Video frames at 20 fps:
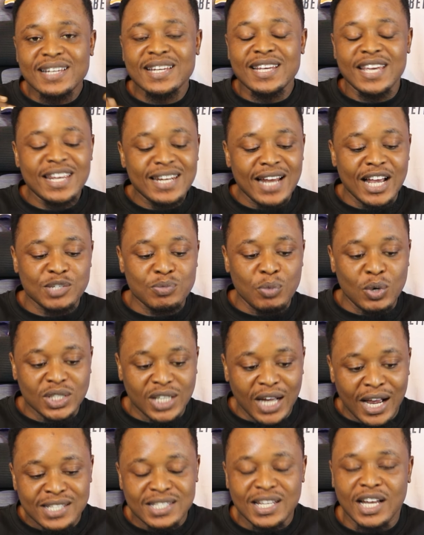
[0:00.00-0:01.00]
In as much
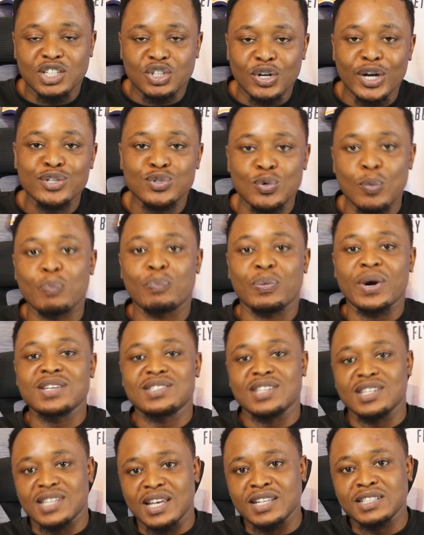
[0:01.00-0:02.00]
as they are trying to press
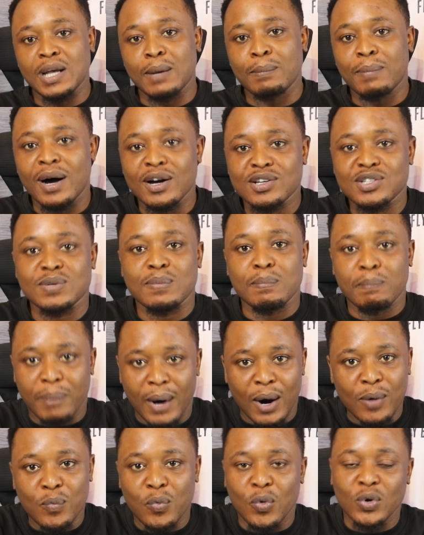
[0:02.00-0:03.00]
the center backs
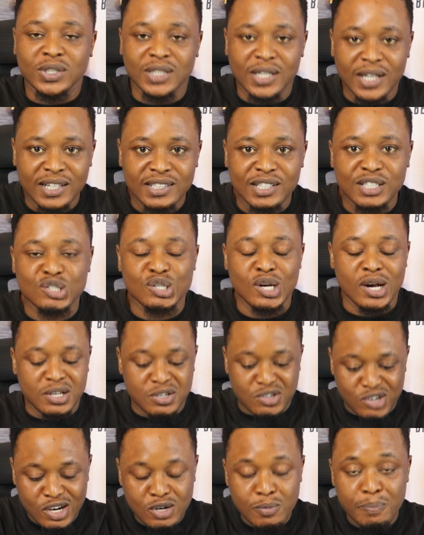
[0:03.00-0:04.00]
backward, they're
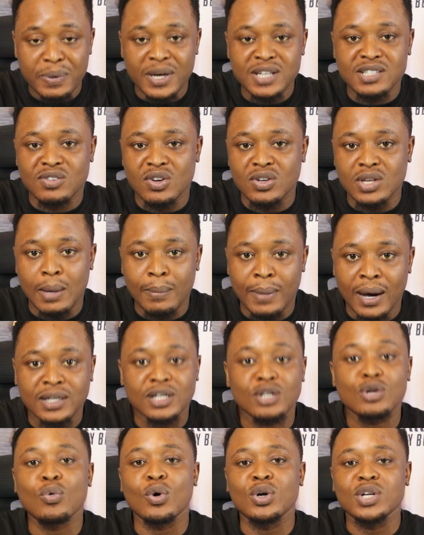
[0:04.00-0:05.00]
trying to press the center back, they
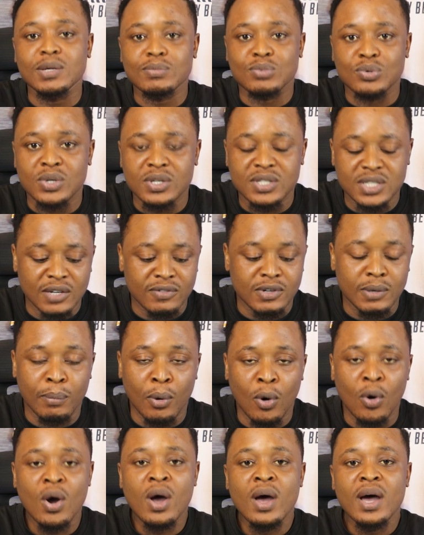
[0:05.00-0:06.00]
don't want them to receive the
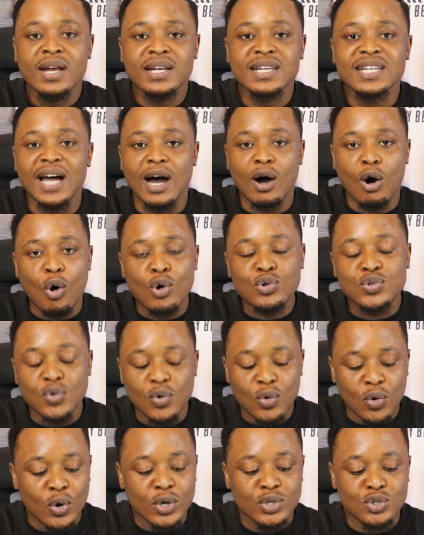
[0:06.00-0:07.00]
ball. They are also
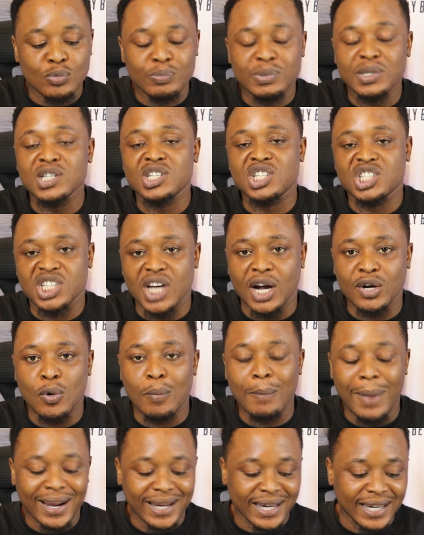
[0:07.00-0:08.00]
going to be shadow
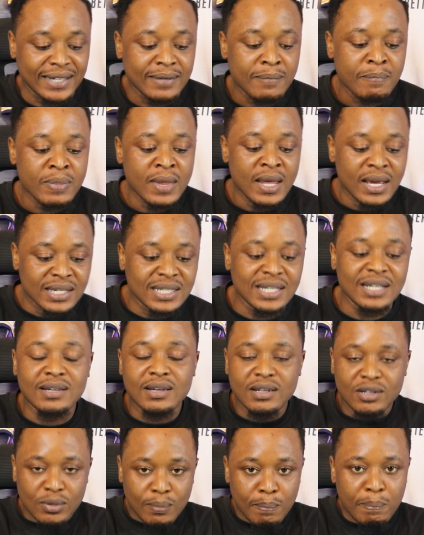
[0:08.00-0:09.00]
marking the
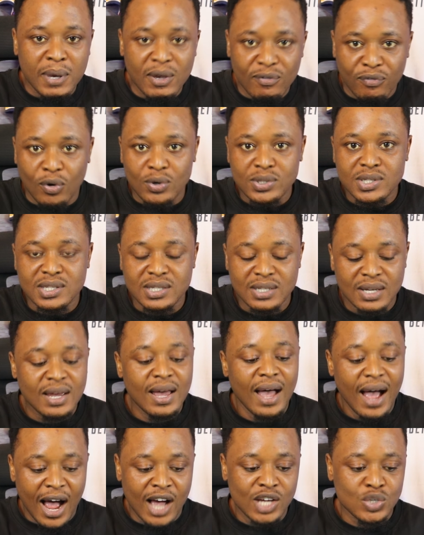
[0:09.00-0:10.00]
pivots
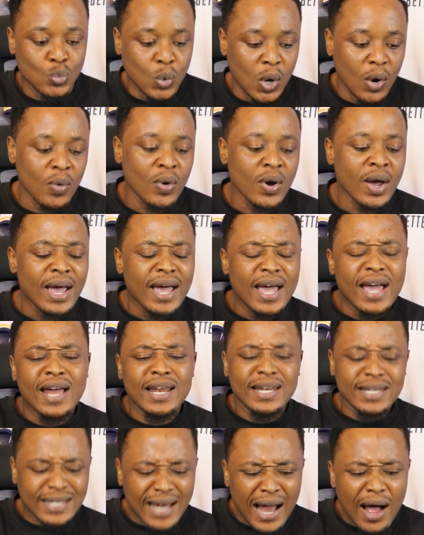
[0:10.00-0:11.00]
as well.
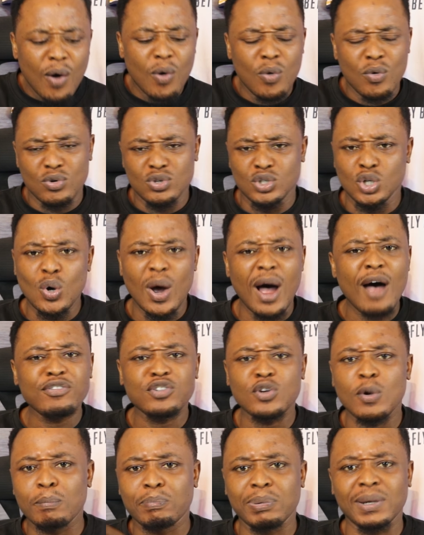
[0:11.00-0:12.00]
Now you have
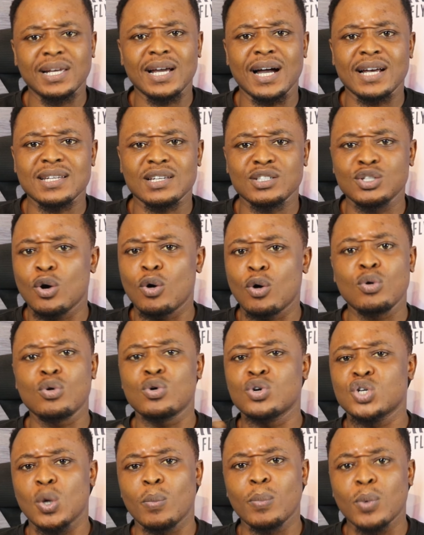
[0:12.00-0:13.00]
some players,
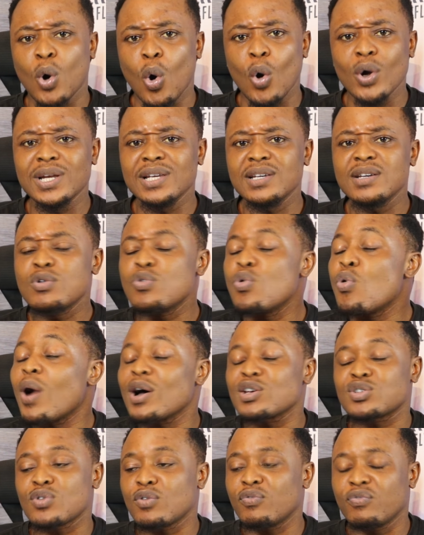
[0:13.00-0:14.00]
some goalie who are
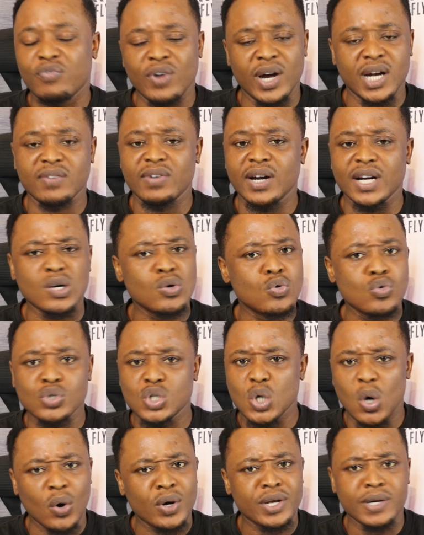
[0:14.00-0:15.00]
so very, very good
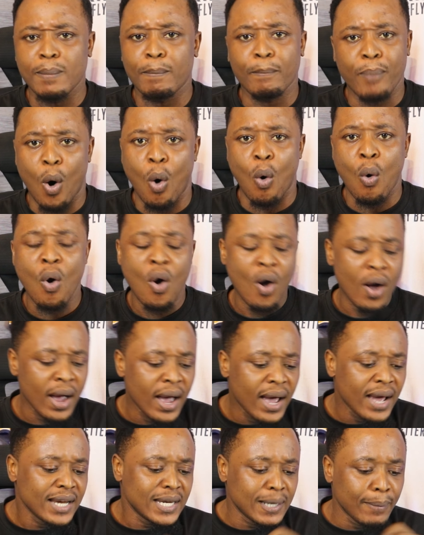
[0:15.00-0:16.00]
on the ball.
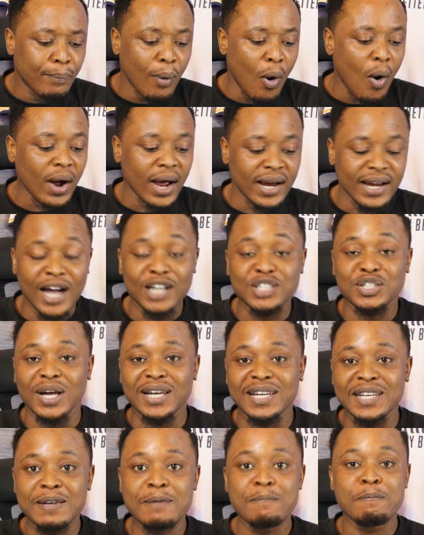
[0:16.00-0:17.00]
The ball can
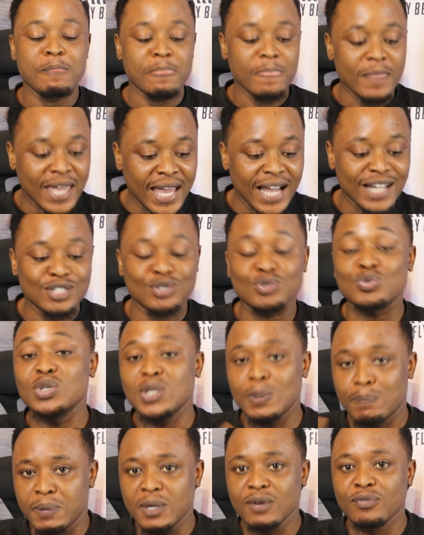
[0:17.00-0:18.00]
actually get to the
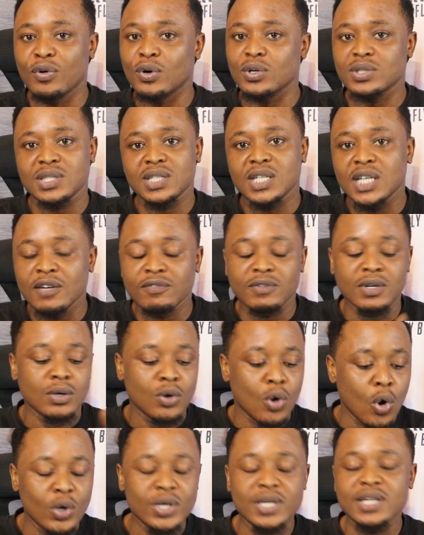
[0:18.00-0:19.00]
pivot if the
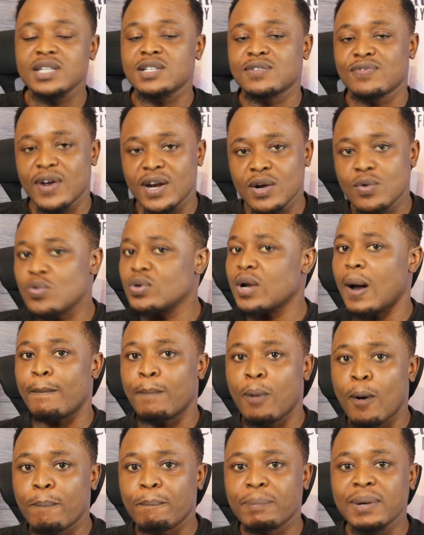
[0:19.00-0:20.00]
goalie is very good at
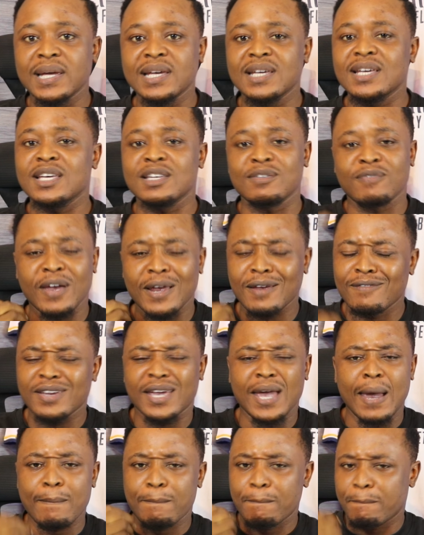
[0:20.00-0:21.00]
ball playing, if he
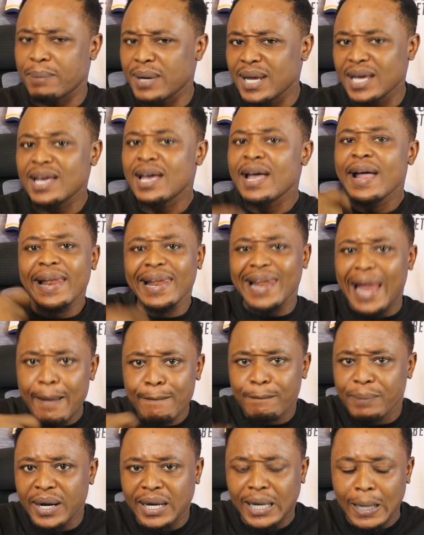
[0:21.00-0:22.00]
can play line
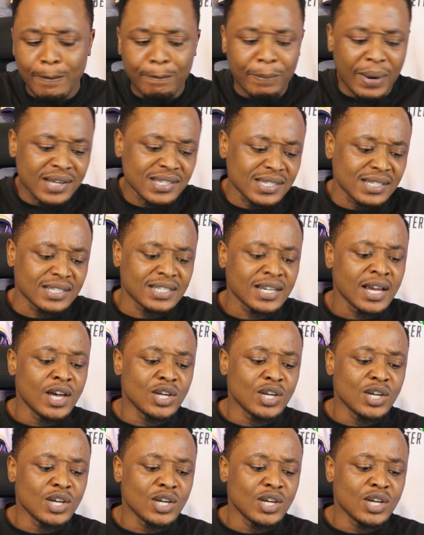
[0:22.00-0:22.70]
breaking passes.